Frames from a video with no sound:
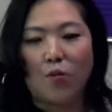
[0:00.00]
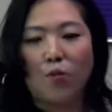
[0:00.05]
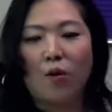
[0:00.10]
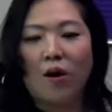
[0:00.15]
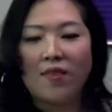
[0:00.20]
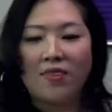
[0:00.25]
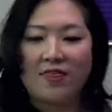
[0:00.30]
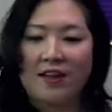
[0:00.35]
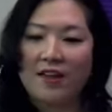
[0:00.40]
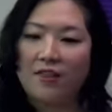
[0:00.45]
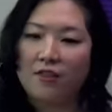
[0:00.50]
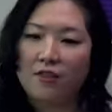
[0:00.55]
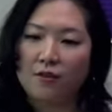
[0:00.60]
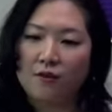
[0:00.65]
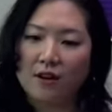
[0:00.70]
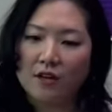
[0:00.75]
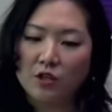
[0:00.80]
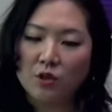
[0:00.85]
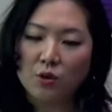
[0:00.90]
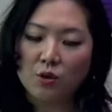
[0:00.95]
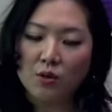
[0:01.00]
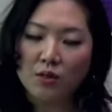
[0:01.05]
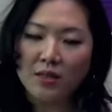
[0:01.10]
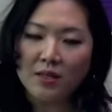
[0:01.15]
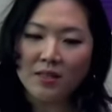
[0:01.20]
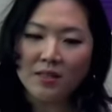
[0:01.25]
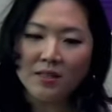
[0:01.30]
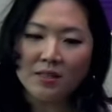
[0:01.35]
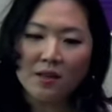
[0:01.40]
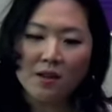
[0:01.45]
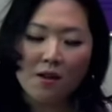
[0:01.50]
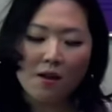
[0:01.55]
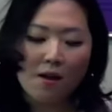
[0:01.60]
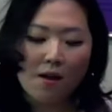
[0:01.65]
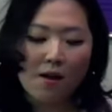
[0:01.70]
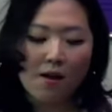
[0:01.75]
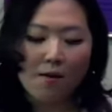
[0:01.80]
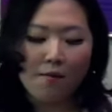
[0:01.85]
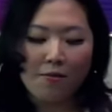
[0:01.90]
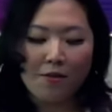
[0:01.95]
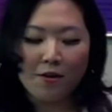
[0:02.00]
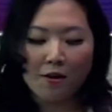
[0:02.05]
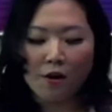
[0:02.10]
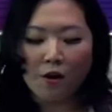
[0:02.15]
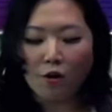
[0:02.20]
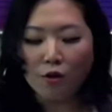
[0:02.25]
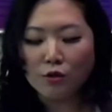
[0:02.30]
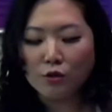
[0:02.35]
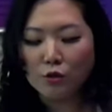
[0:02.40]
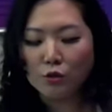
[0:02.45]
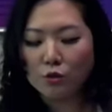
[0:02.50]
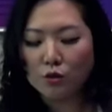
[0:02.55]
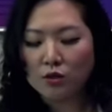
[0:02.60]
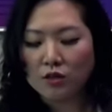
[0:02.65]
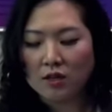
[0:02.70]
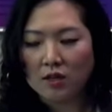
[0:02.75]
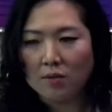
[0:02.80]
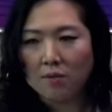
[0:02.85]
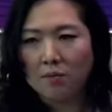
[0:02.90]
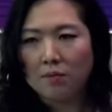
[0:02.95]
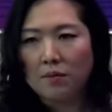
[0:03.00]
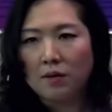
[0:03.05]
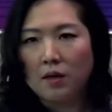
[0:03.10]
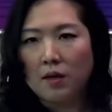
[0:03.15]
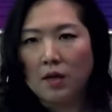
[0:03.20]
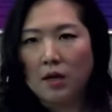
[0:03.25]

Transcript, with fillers: what that threshold is. Um, there are also some